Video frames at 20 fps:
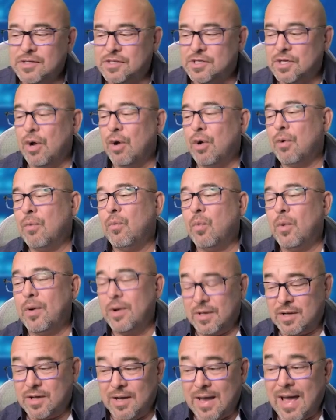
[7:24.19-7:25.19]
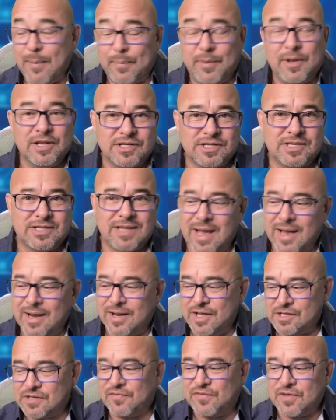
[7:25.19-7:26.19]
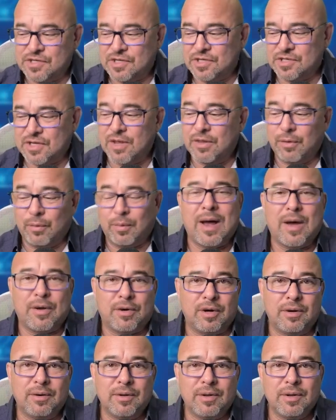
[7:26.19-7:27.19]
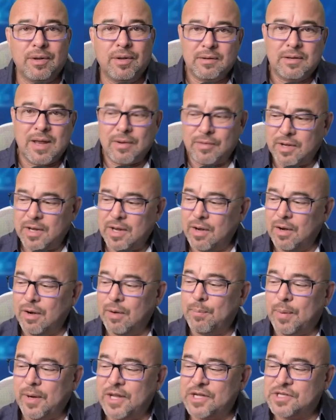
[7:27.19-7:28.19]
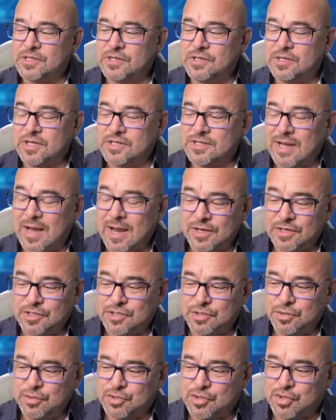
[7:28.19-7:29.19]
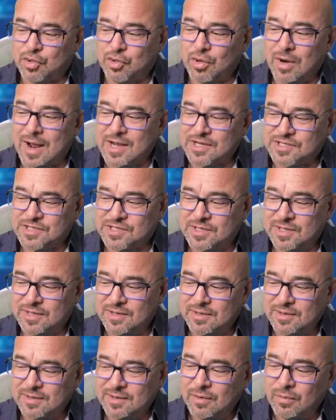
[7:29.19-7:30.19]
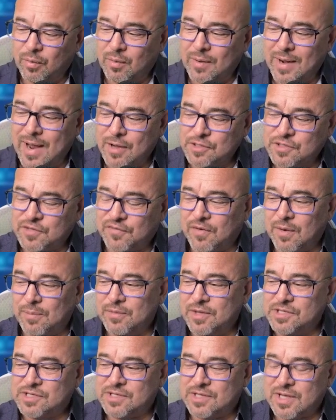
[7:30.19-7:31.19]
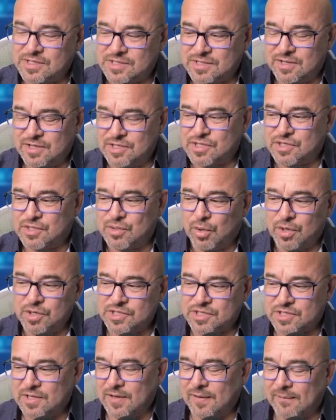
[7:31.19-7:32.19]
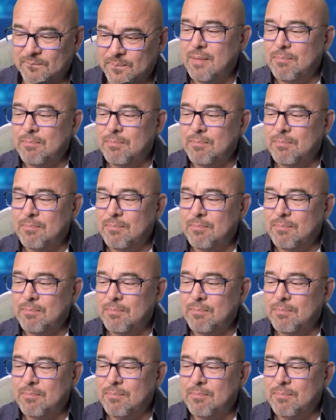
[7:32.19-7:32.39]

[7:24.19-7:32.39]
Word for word: So, what could happen instead is if there's this other router down here, but it's designed to trust routes from this, this source,